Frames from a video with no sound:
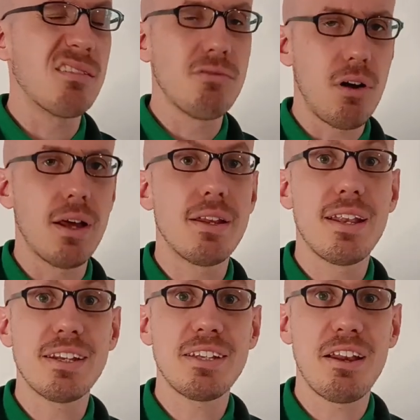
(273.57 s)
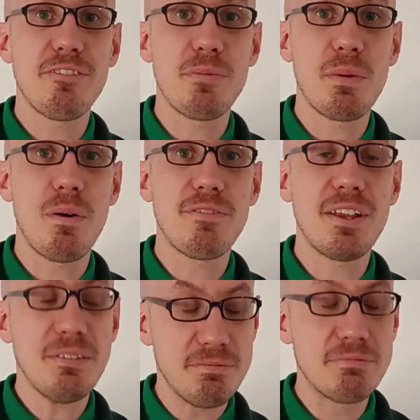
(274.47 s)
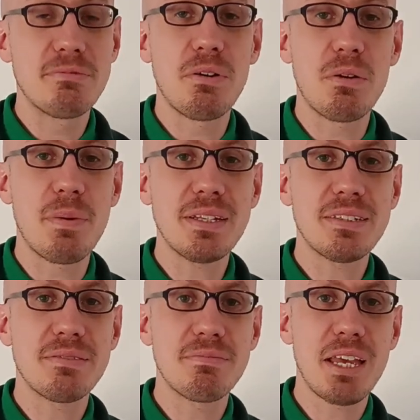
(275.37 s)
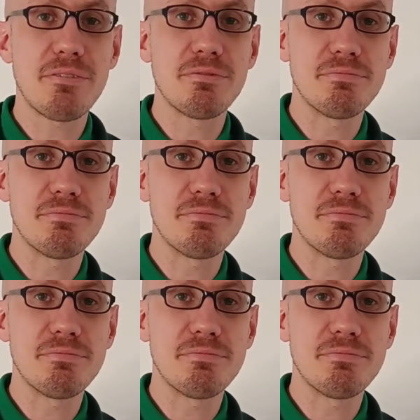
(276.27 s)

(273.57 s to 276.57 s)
right, that's enough of me waffling. All the best, Kev.